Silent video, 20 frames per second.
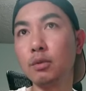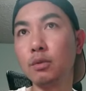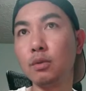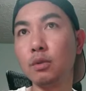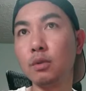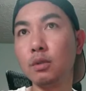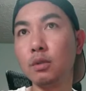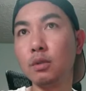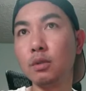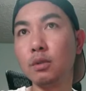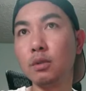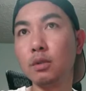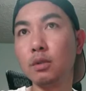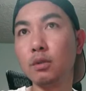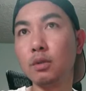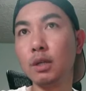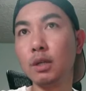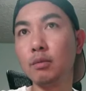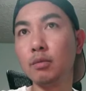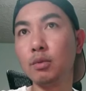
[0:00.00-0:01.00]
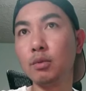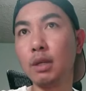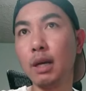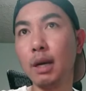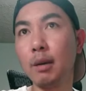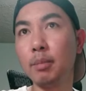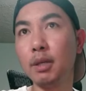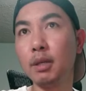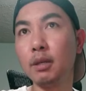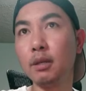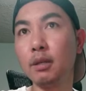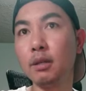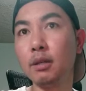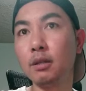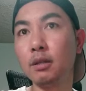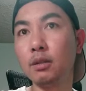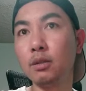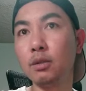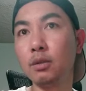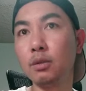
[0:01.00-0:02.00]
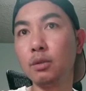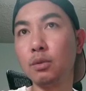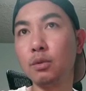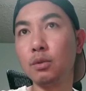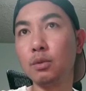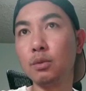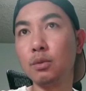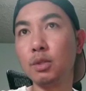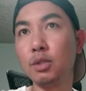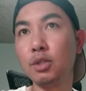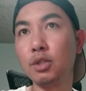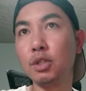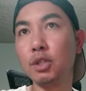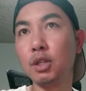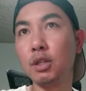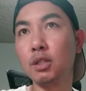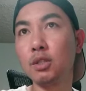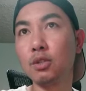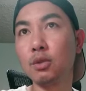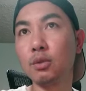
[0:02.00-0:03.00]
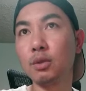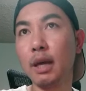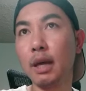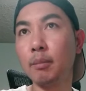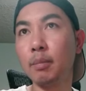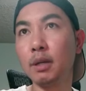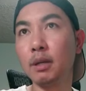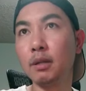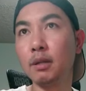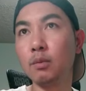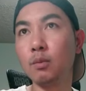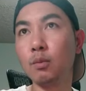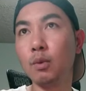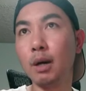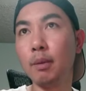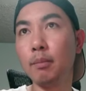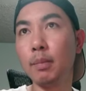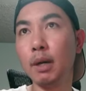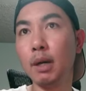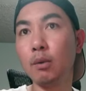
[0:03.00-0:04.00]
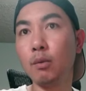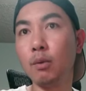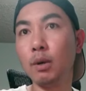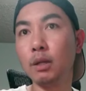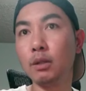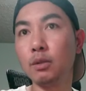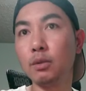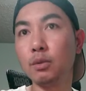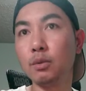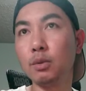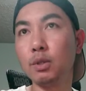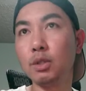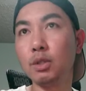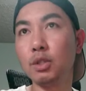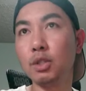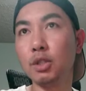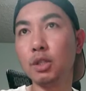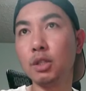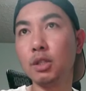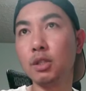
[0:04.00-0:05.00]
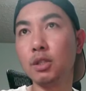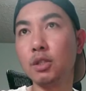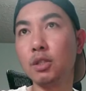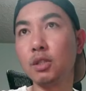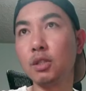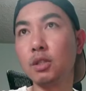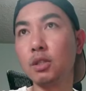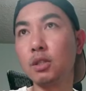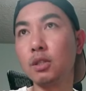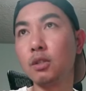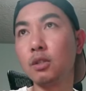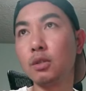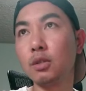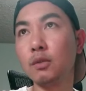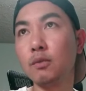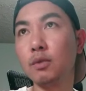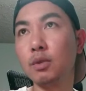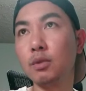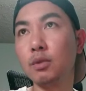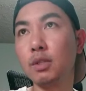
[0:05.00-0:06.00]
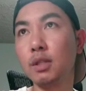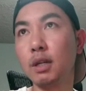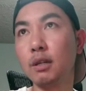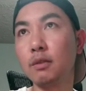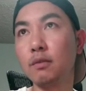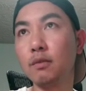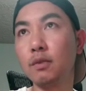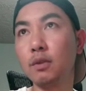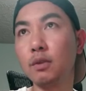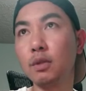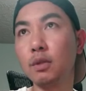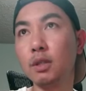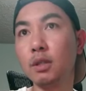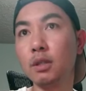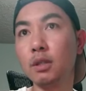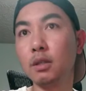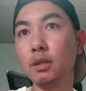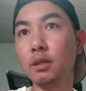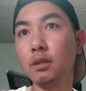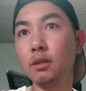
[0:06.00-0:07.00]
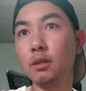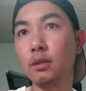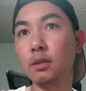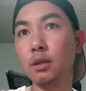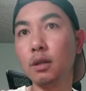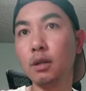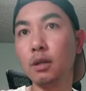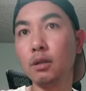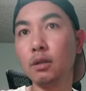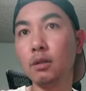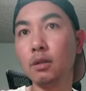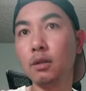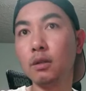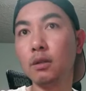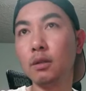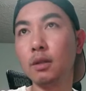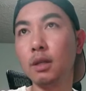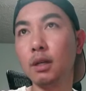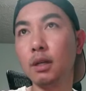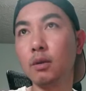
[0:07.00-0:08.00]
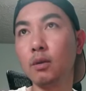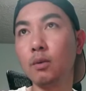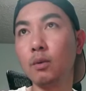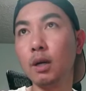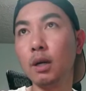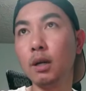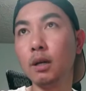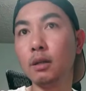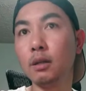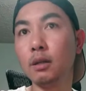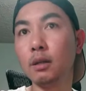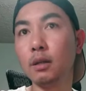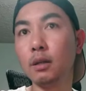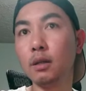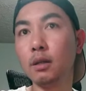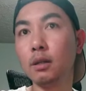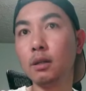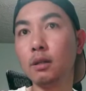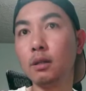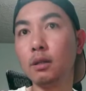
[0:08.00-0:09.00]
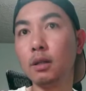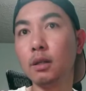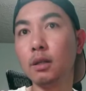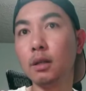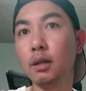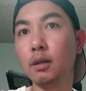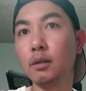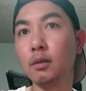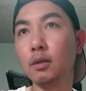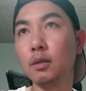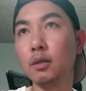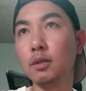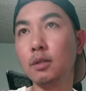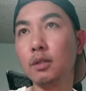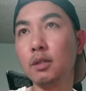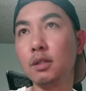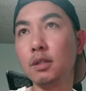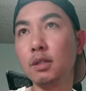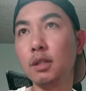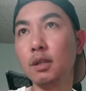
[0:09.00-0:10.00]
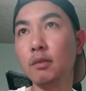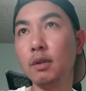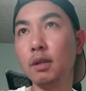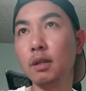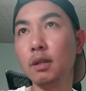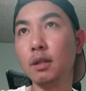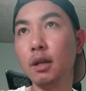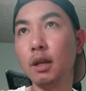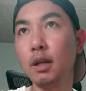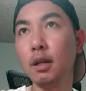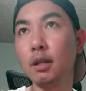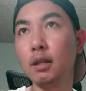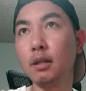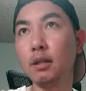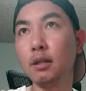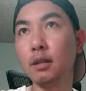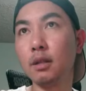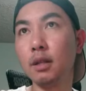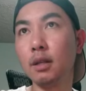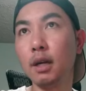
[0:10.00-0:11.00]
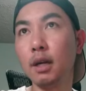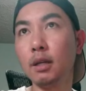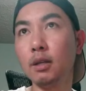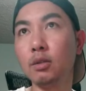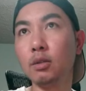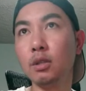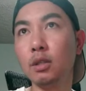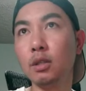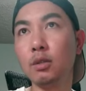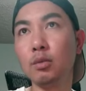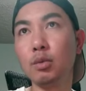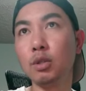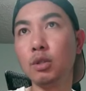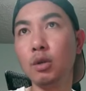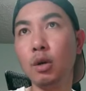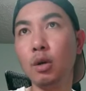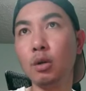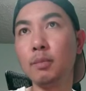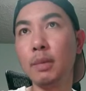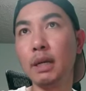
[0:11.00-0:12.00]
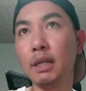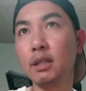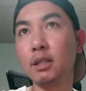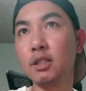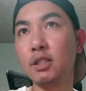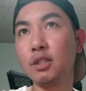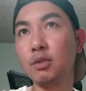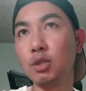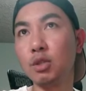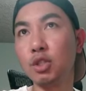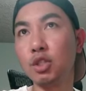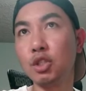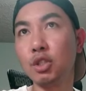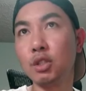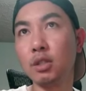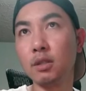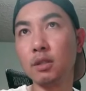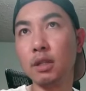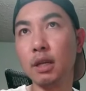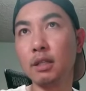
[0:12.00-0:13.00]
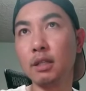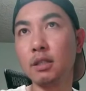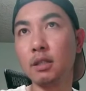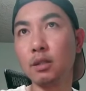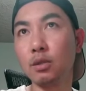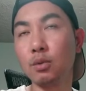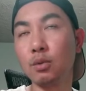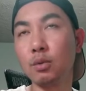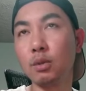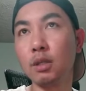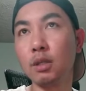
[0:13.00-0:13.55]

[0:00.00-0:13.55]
you don't have to tap here to do the change or tap it one by one to do the change. So if you start from here, like one, again 7 8 9, it will automatically switch the next to the